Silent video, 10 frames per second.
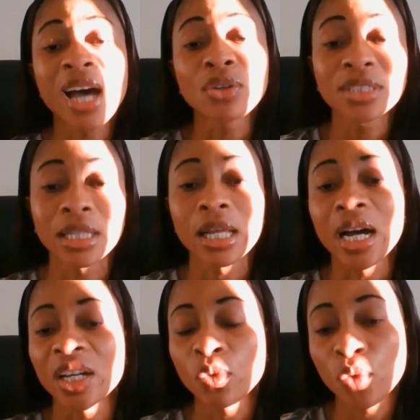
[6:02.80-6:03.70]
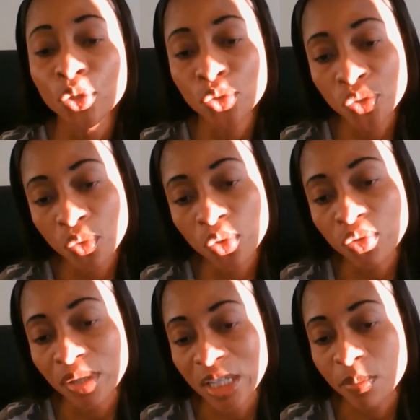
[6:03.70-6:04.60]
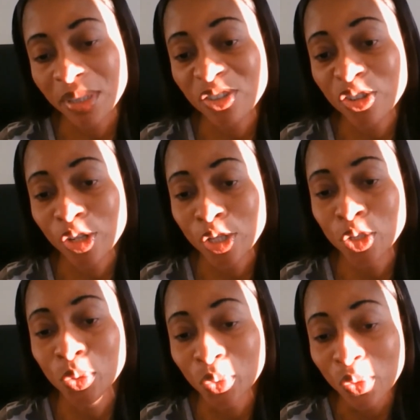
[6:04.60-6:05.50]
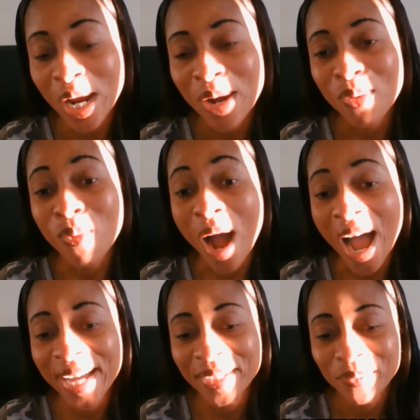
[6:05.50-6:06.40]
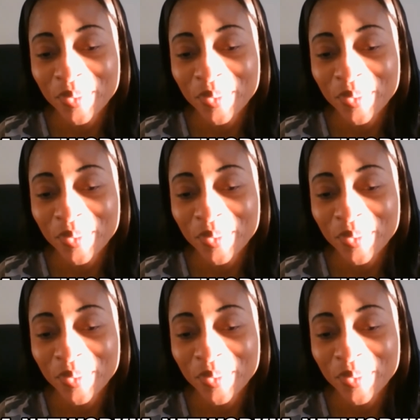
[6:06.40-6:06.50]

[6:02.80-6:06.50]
down the line when you do go to nurse practitioner school. Why?